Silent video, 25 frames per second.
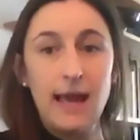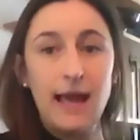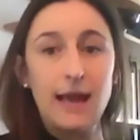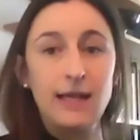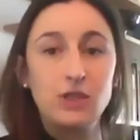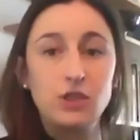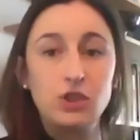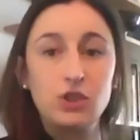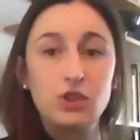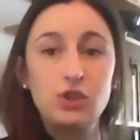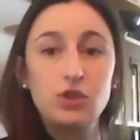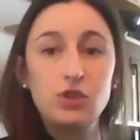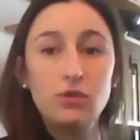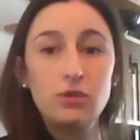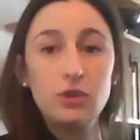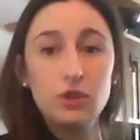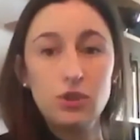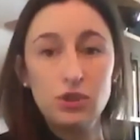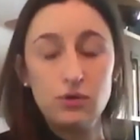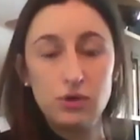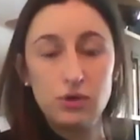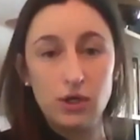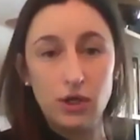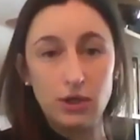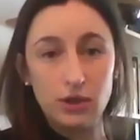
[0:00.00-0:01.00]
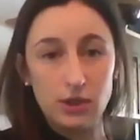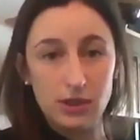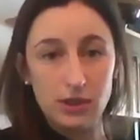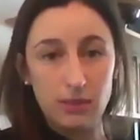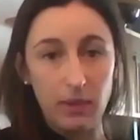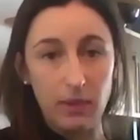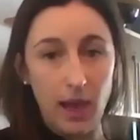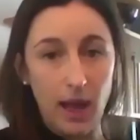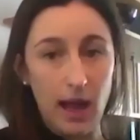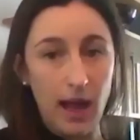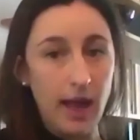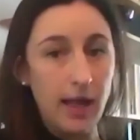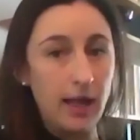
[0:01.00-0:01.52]
As soon as you start
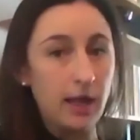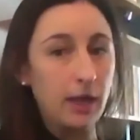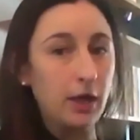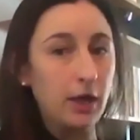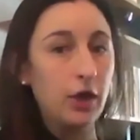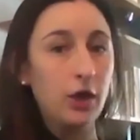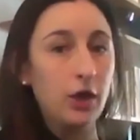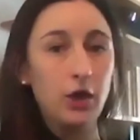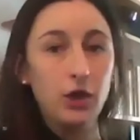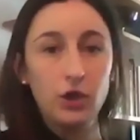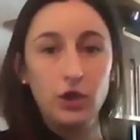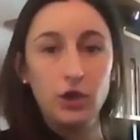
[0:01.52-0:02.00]
supplying,